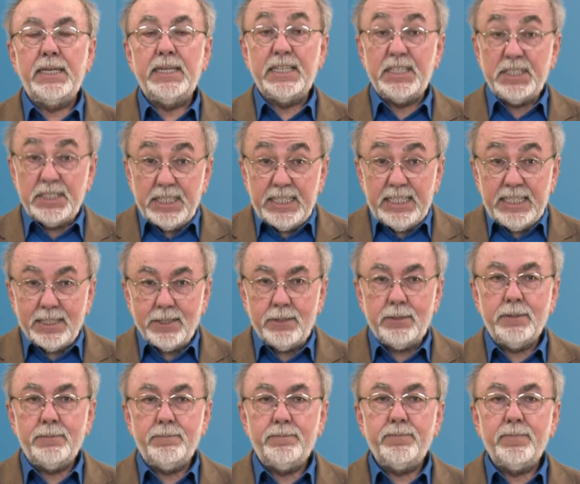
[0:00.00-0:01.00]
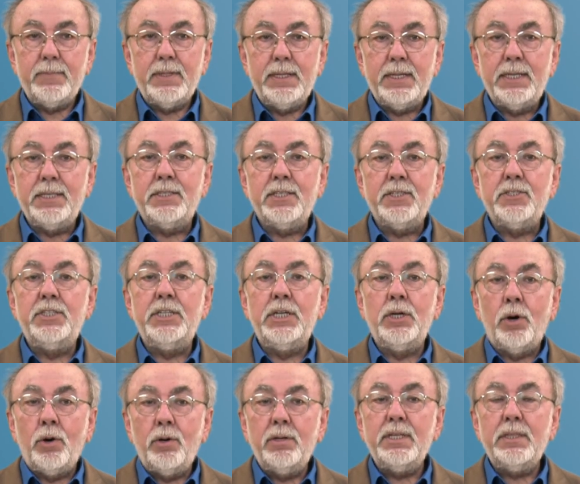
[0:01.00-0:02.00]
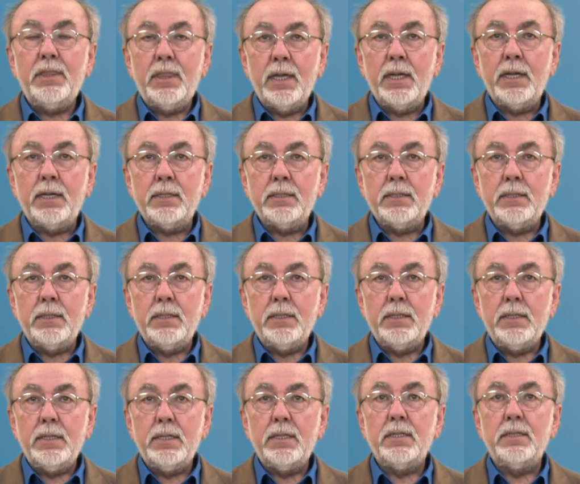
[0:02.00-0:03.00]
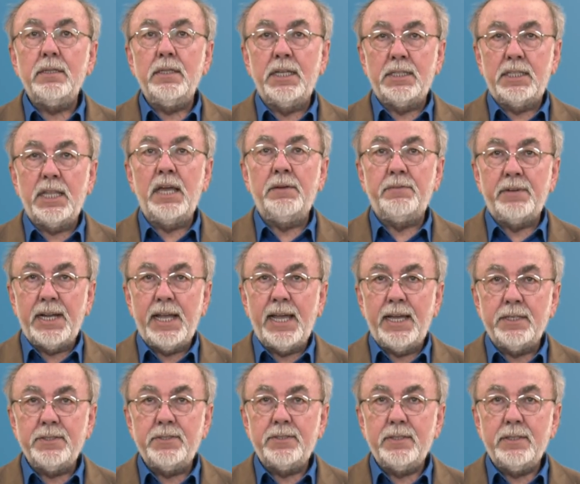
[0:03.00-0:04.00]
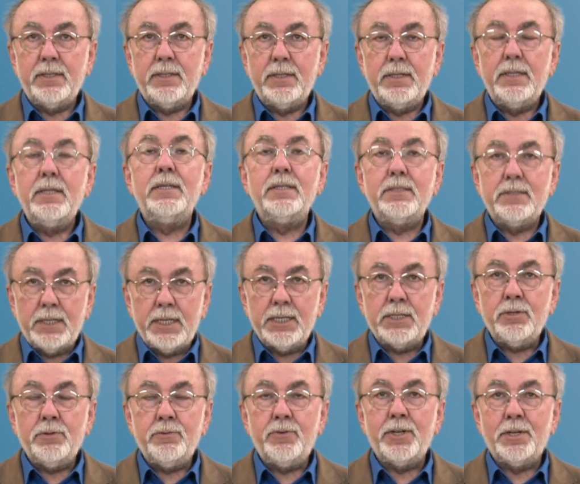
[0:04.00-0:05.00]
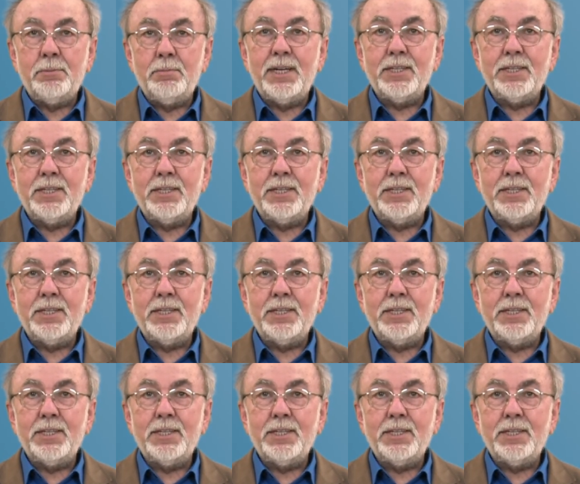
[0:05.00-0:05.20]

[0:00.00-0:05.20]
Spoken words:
Indeed, it is the only thing that ever has. Thank you very